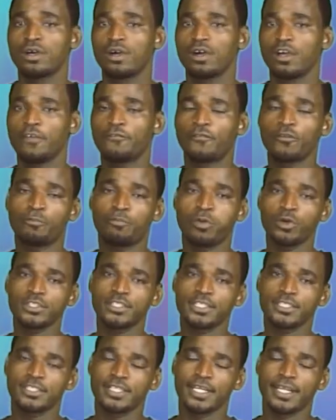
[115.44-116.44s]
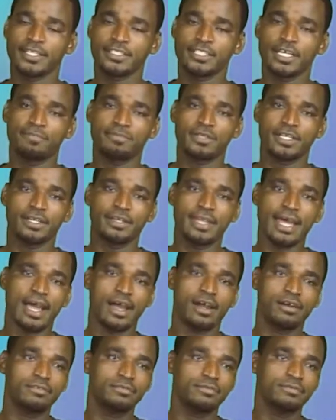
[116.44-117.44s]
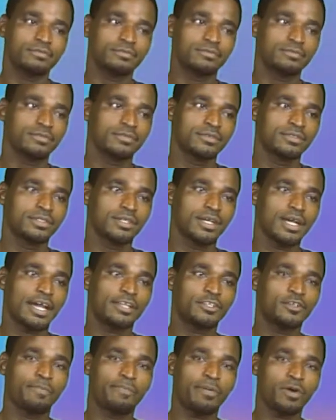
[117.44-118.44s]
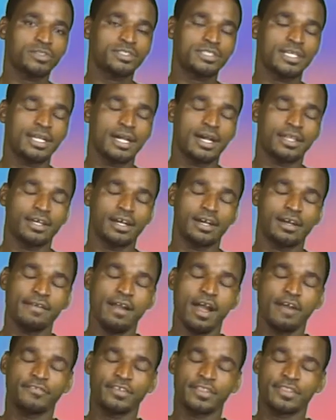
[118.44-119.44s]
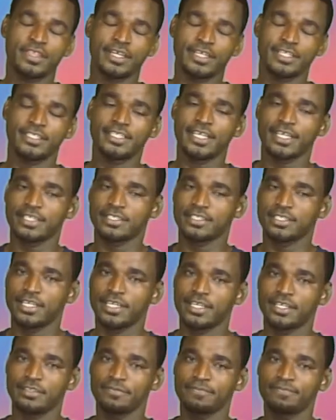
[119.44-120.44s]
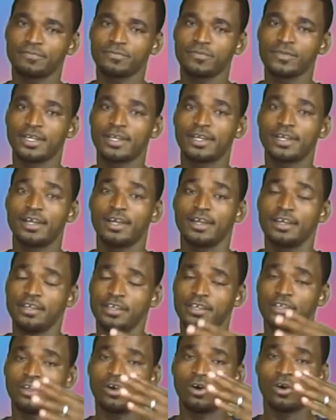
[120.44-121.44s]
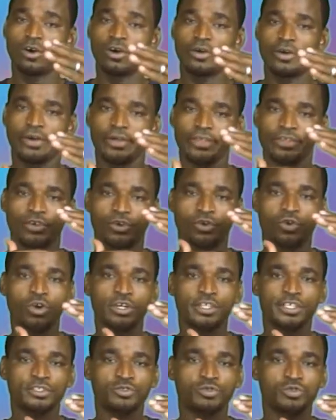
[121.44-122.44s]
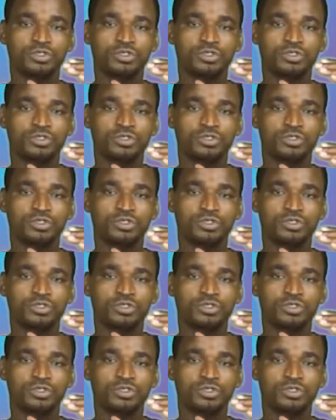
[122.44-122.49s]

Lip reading: if you post a status update now and you post another after 30 seconds later, your content will